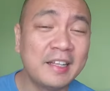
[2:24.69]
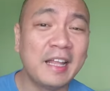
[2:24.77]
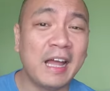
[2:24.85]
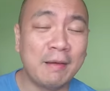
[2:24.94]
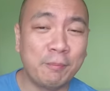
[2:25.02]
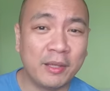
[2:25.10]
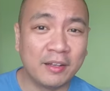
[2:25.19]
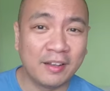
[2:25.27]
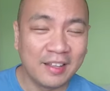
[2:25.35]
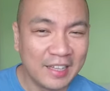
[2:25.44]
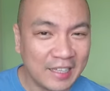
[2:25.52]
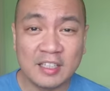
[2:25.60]
it didn't
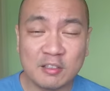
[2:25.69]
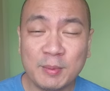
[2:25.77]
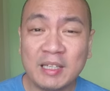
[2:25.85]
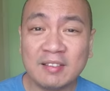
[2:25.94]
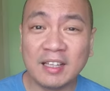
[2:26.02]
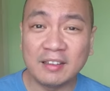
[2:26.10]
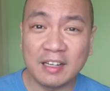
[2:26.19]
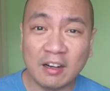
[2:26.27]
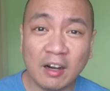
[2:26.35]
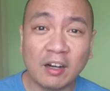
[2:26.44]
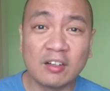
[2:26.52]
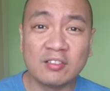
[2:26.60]
happen, this means that
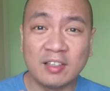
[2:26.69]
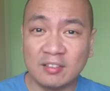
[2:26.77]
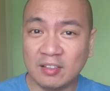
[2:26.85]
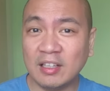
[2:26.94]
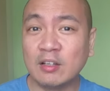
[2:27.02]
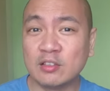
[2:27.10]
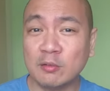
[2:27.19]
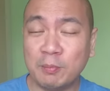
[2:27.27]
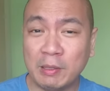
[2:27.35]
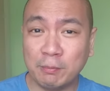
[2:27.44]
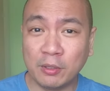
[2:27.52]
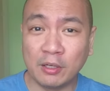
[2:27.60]
there are 60,000
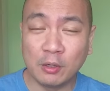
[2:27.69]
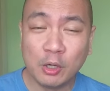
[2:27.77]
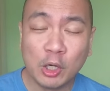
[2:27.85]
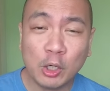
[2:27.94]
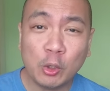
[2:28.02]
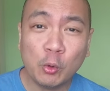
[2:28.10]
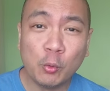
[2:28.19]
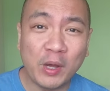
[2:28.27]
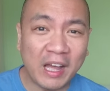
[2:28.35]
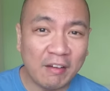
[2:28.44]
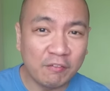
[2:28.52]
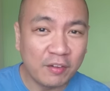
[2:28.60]
people
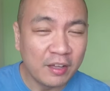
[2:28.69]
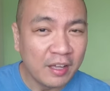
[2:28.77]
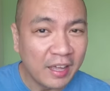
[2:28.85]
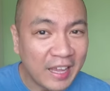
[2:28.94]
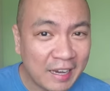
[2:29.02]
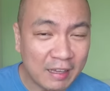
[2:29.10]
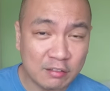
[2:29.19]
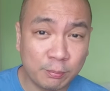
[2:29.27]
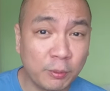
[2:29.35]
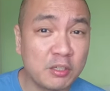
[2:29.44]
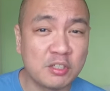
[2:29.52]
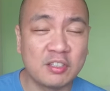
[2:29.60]
who have
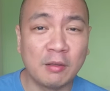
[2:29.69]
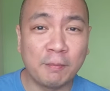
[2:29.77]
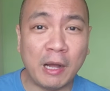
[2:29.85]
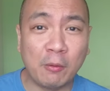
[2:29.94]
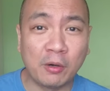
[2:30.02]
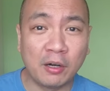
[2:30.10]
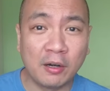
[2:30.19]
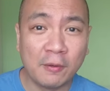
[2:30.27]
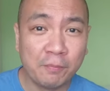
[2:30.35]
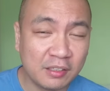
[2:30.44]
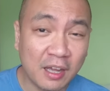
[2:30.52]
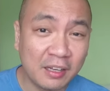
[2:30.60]
less purchasing power,